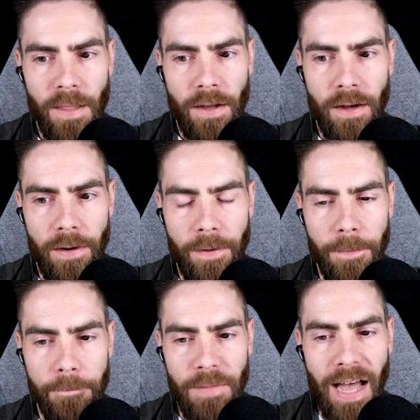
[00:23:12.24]

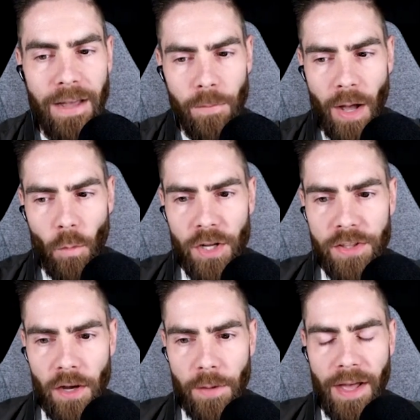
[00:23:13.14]
um, I I want to
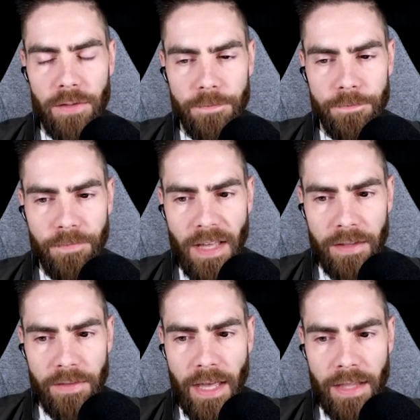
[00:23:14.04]
talk about
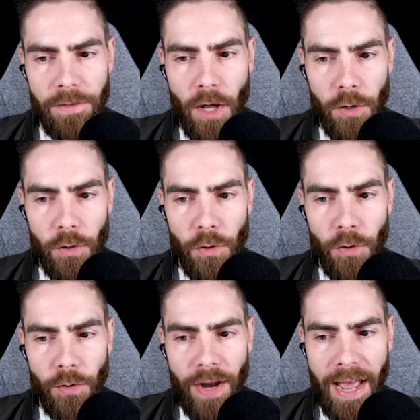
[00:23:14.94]
and
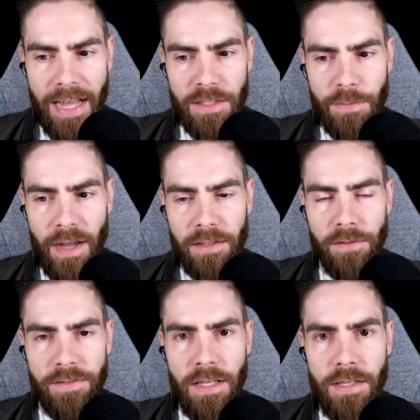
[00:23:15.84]
another aspect
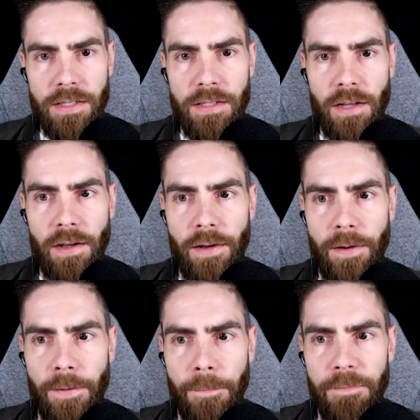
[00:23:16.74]
of this
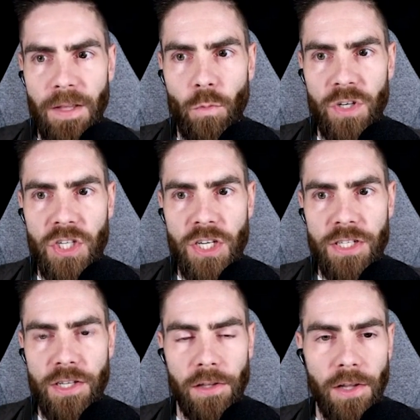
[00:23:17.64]
um, which
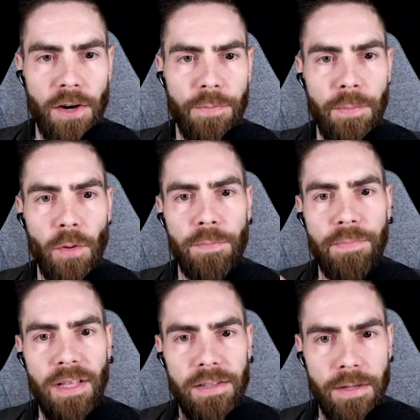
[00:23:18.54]
is a lot of people in
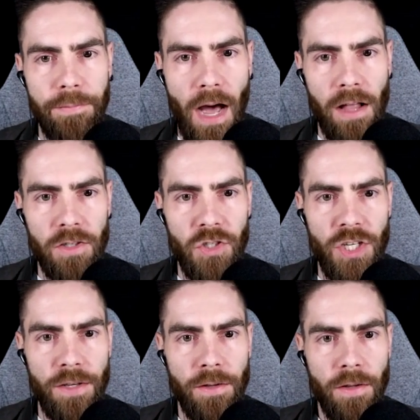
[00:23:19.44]
building
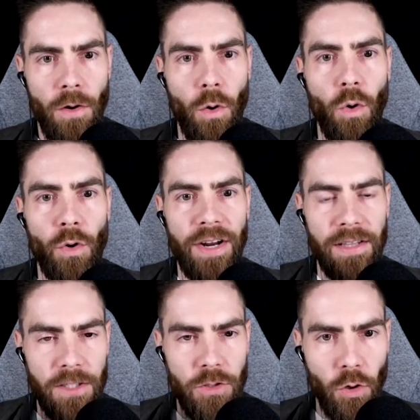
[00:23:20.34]
biology or
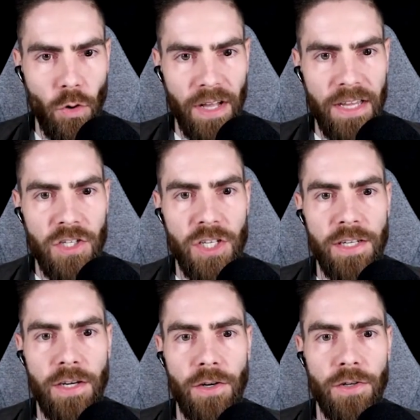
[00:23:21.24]
electrical
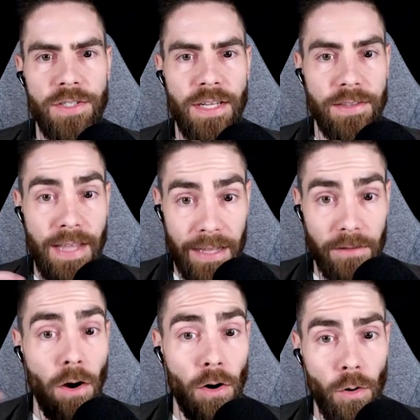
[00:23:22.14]
engineers that
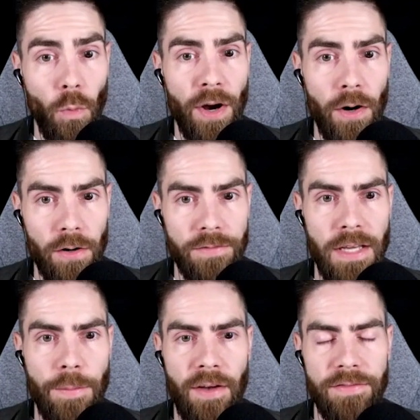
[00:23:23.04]
are aware of
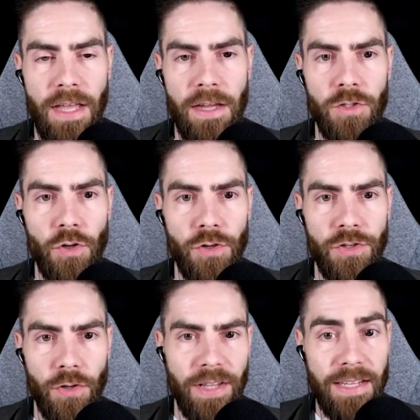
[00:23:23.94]
EMF
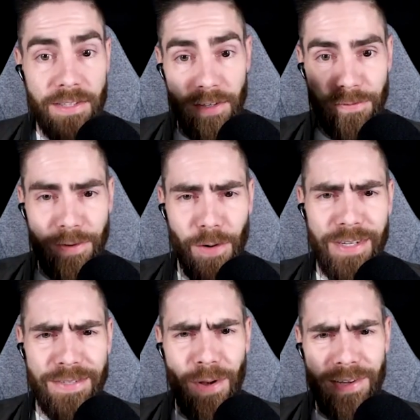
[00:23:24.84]
dangers. So that's a very
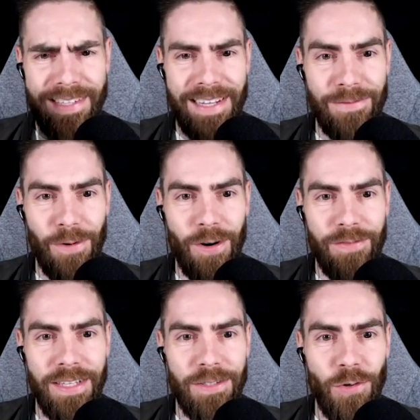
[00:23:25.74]
small sliver of
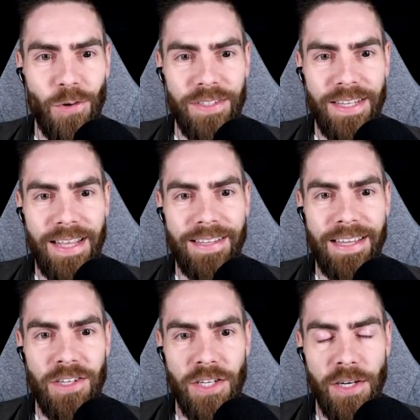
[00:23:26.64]
electrical
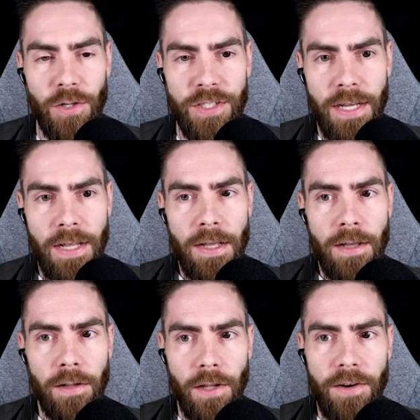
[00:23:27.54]
engineers.
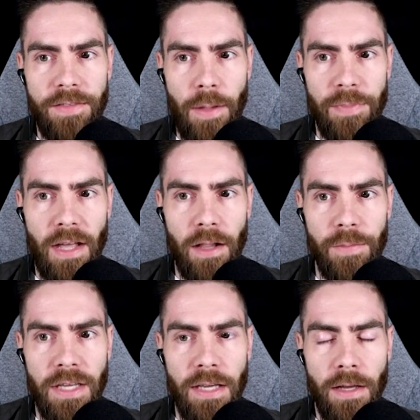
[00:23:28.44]
A lot of them tell
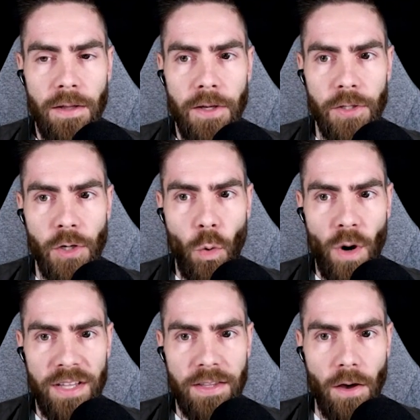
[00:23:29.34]
me, you know
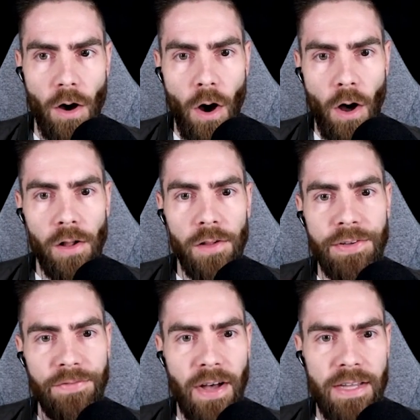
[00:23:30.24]
what? All
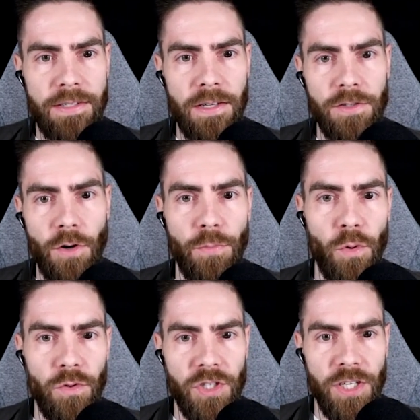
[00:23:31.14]
devices are
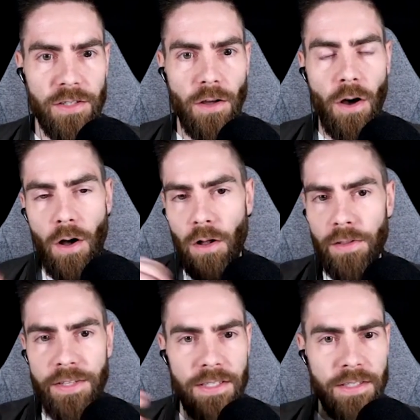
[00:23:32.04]
bullshit.
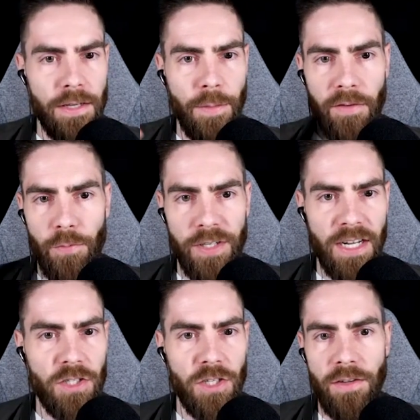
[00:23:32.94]
All these EMF
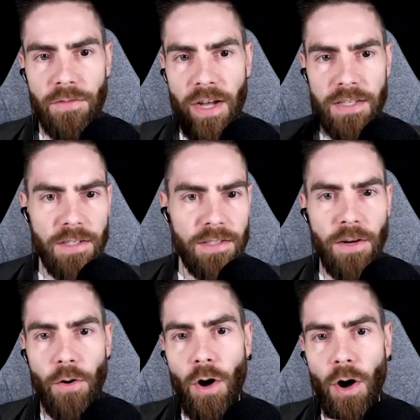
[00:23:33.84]
protection devices,
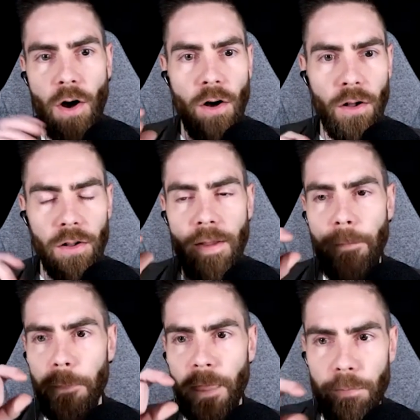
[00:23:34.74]
they're all
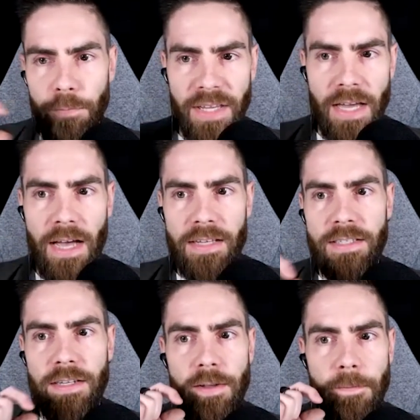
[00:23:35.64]

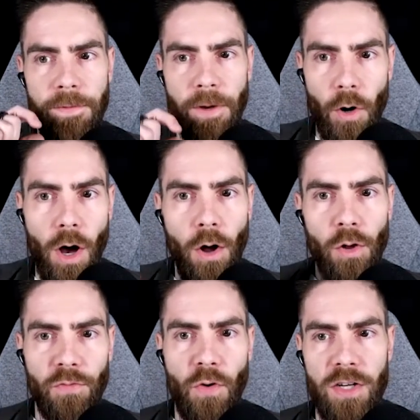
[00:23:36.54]
BS. They're
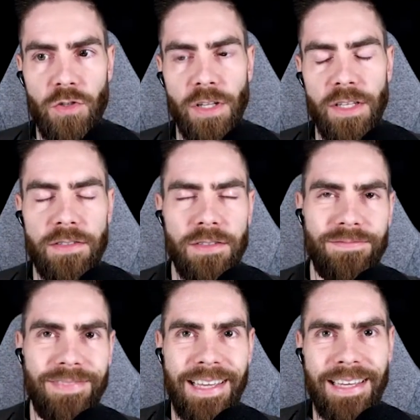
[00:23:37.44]
all fraudulent.
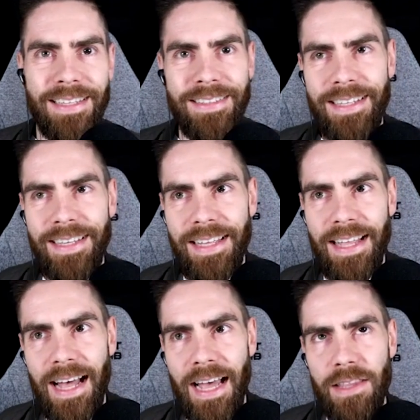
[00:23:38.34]
And
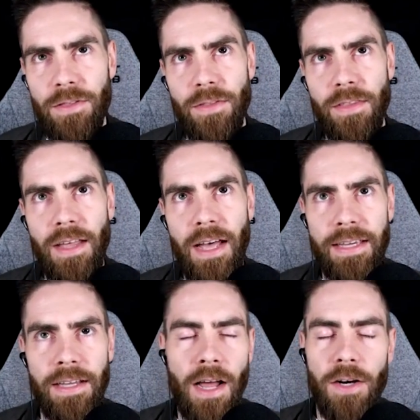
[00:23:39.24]
I I
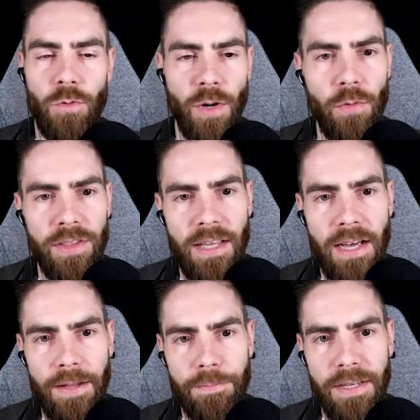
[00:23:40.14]
cannot agree with
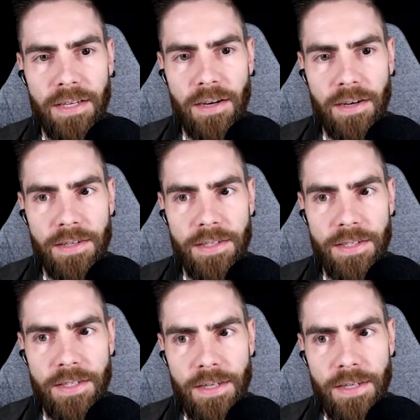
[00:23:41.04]
that because